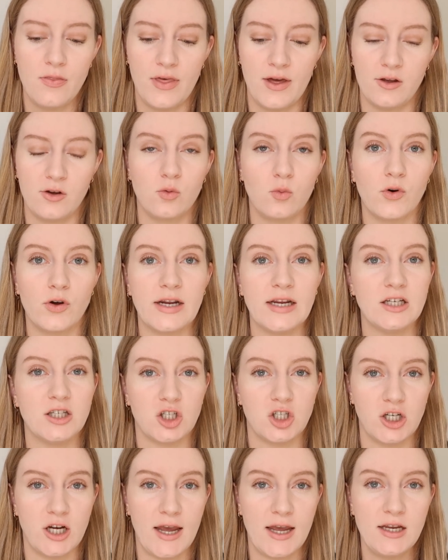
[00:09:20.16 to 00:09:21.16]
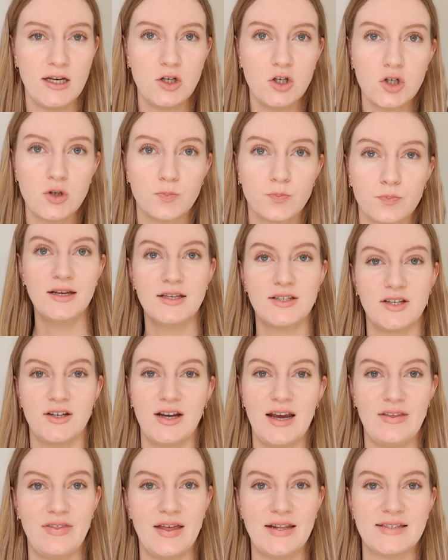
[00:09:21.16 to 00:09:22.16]
that you're wanting to change. So
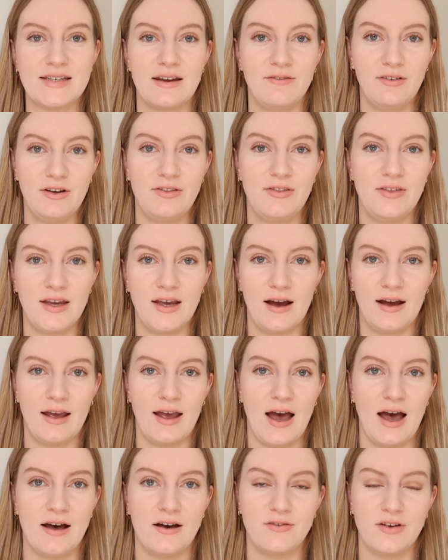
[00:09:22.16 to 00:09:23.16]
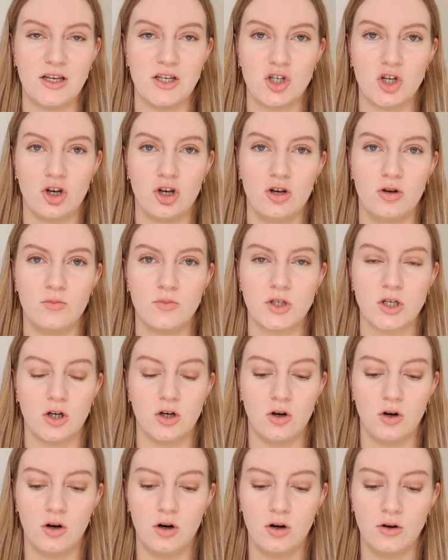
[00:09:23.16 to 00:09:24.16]
yeah, that's everything I have in terms
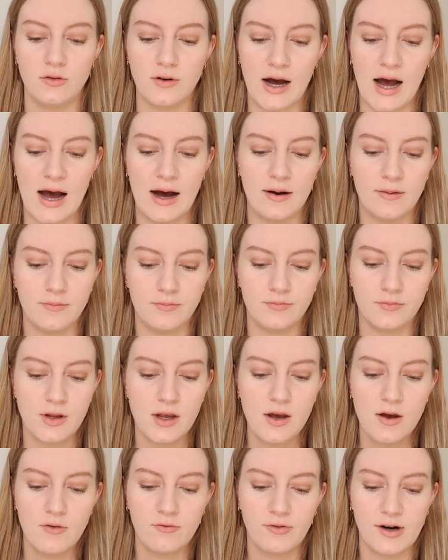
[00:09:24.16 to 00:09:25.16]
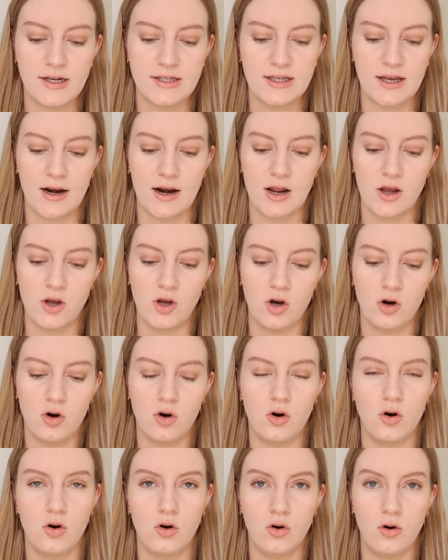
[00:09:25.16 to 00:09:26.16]
of resetting
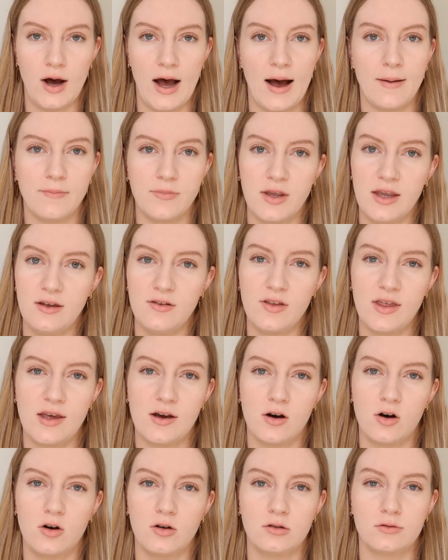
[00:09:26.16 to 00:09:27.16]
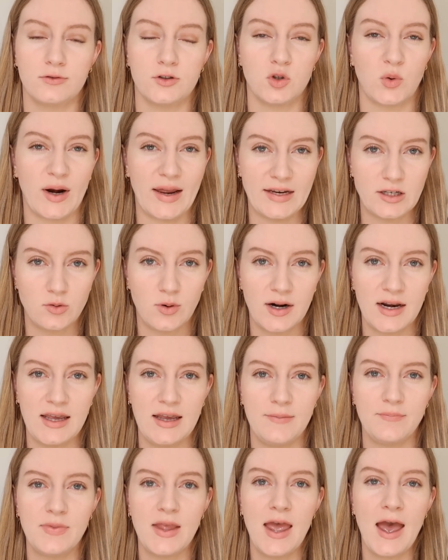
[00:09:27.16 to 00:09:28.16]
your yearly goals for
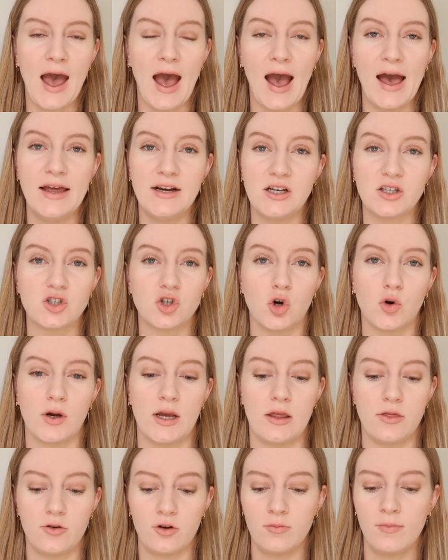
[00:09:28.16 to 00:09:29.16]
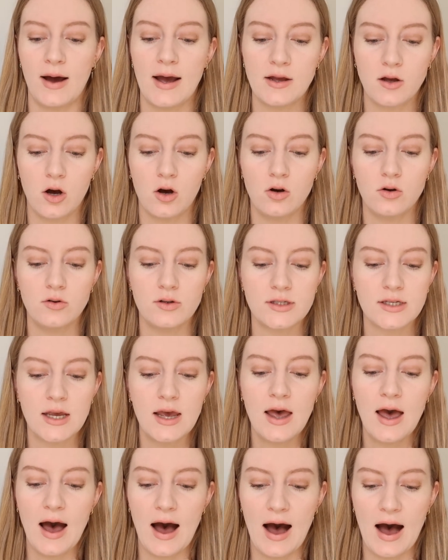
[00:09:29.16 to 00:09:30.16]
2020 and just talking through my goals.
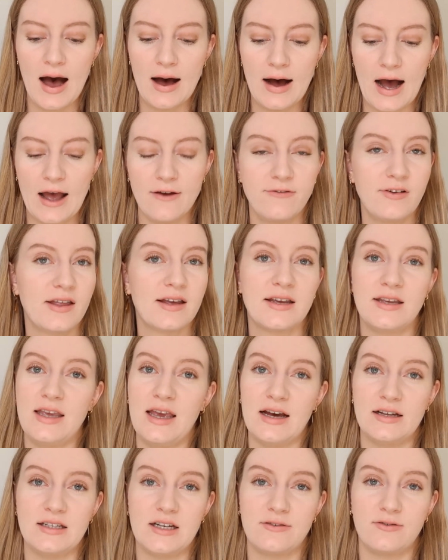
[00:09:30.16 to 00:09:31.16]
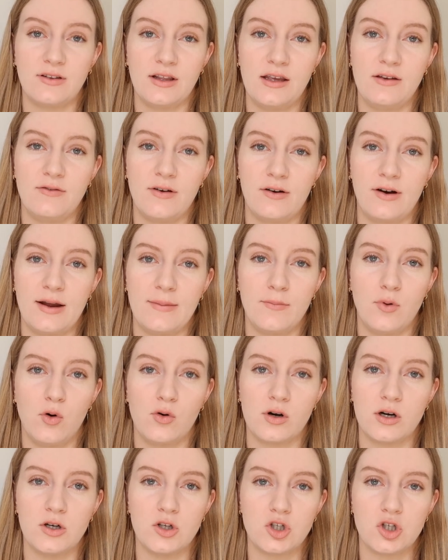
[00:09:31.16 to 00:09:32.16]
I feel like, yeah, definitely very
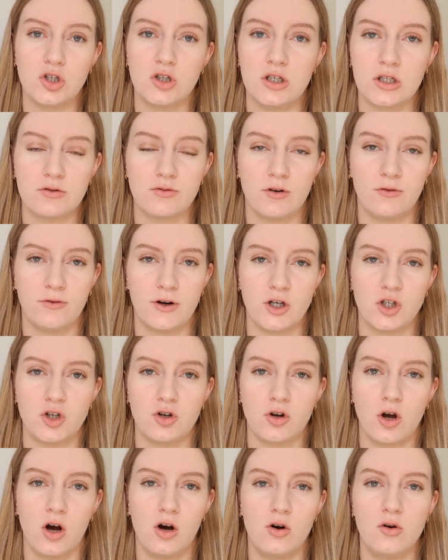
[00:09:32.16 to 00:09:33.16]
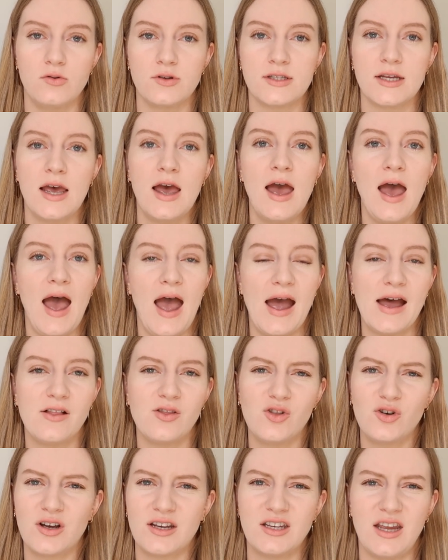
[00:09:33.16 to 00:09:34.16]
important to just refresh your goals
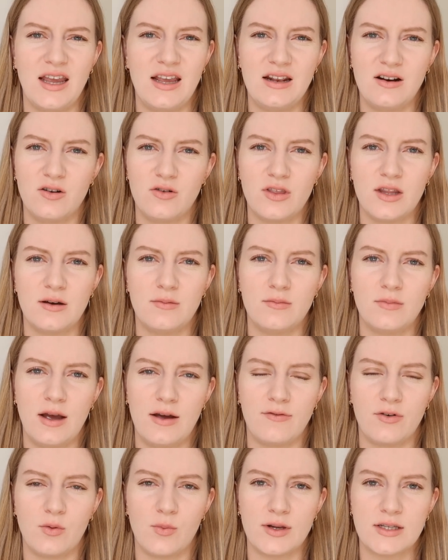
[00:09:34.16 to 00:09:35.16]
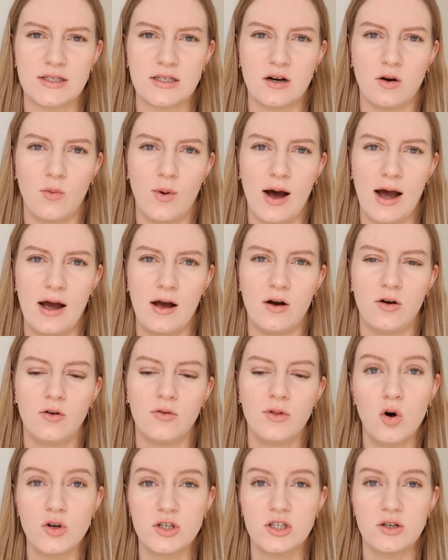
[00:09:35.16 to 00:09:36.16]
and look in on them every once in a
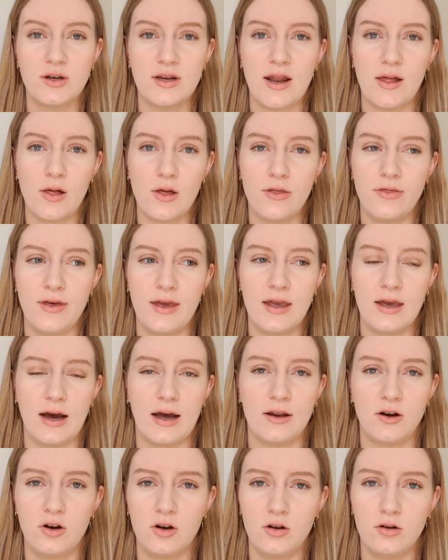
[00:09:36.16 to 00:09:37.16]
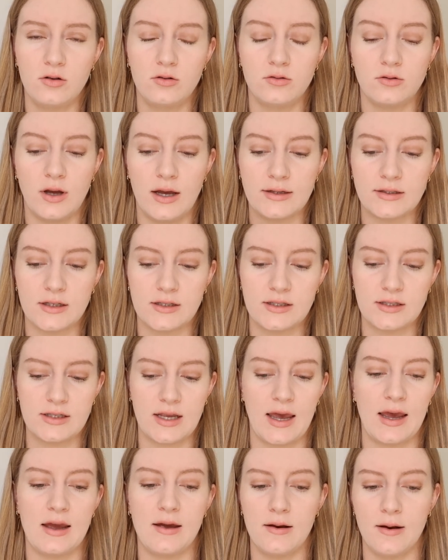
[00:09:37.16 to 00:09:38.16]
while. Also, another thing, I know, as I
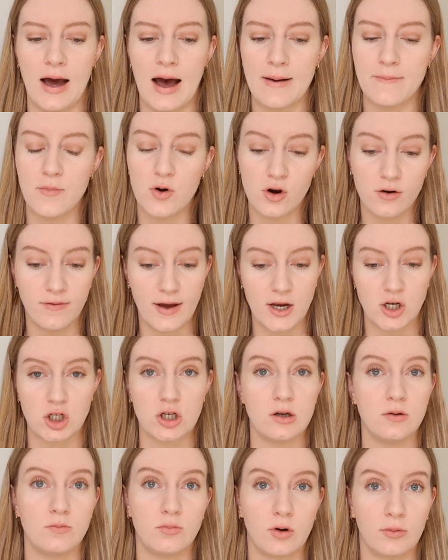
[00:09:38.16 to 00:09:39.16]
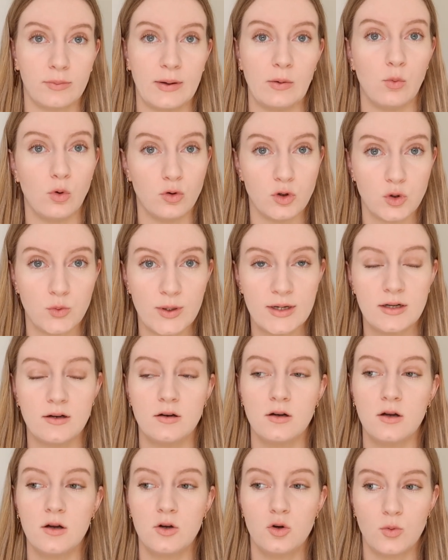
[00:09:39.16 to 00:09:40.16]
say, motivation probably will
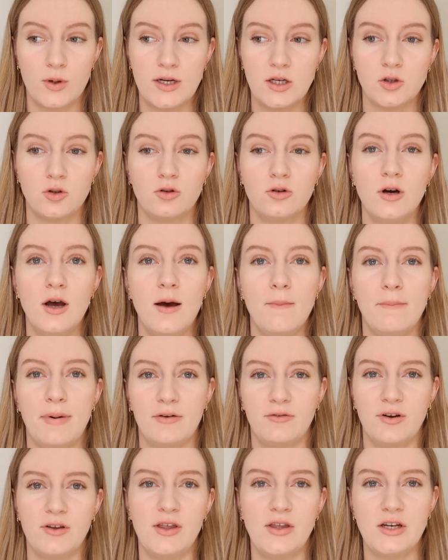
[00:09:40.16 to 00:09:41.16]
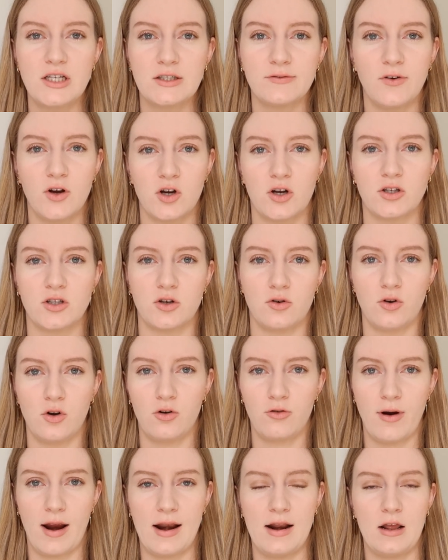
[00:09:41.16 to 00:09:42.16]
dwindle, but really just focus on
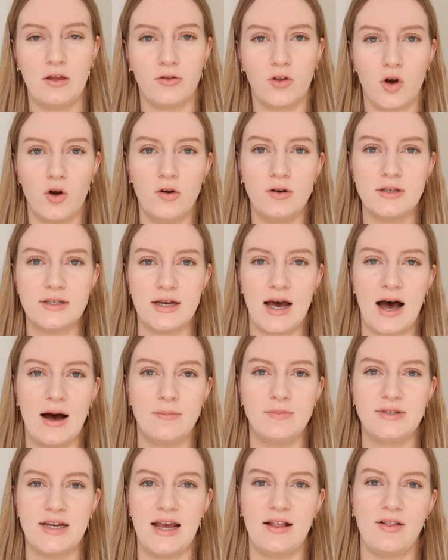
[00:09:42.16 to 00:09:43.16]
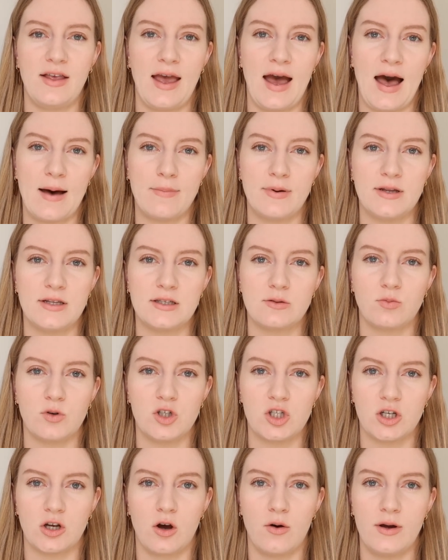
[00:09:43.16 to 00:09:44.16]
creating those daily habits
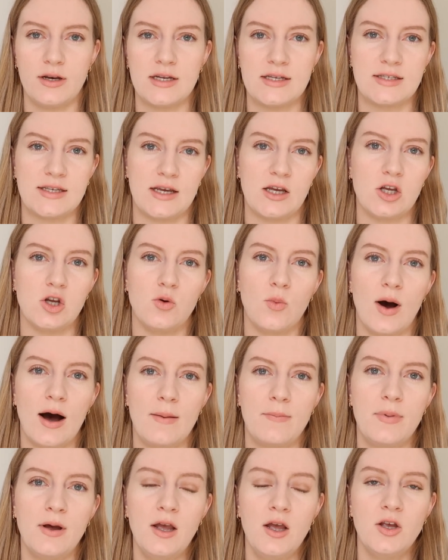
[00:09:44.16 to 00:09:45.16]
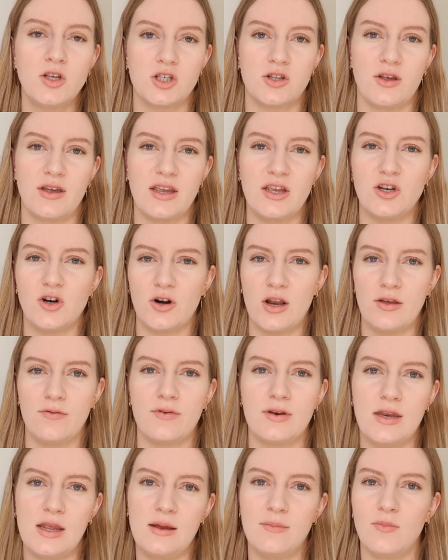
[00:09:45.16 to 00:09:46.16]
which are going to set you up so that you don't
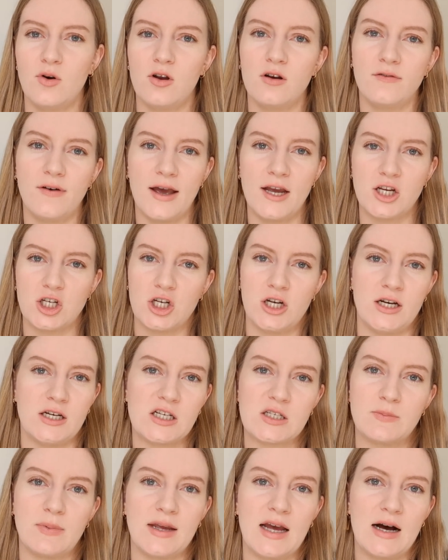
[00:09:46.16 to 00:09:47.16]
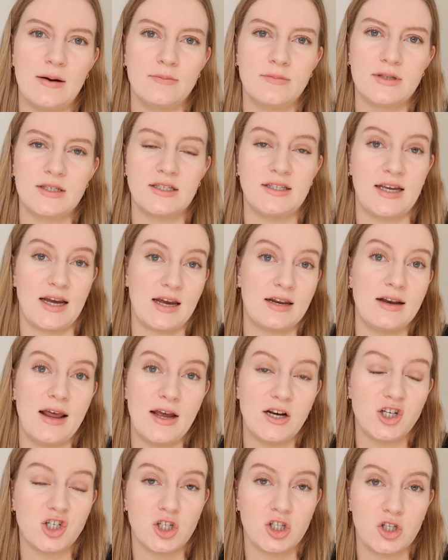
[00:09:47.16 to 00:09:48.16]
even need motivation. It just becomes second
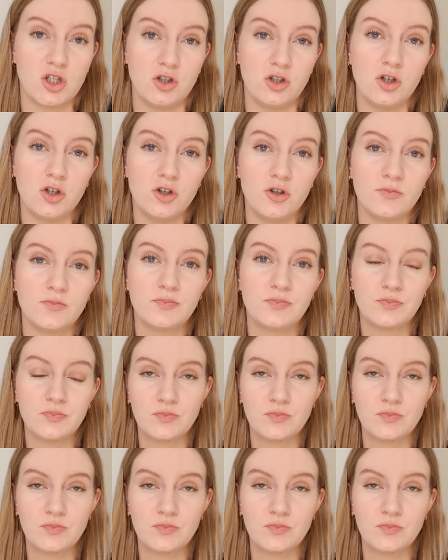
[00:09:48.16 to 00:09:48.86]
nature to you.